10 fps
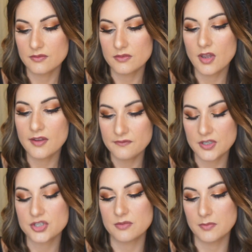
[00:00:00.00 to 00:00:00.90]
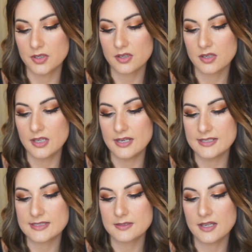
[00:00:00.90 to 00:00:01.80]
nonfiction book and
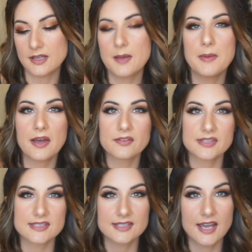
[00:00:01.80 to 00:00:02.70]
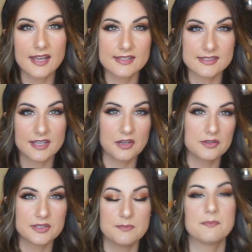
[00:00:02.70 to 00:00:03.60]
it's about these guys that go
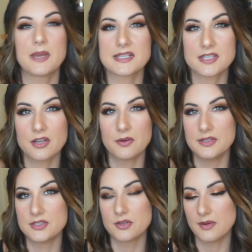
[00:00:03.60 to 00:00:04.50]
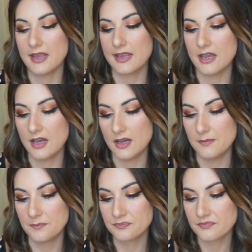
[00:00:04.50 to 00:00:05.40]
to Mexico and do a, um,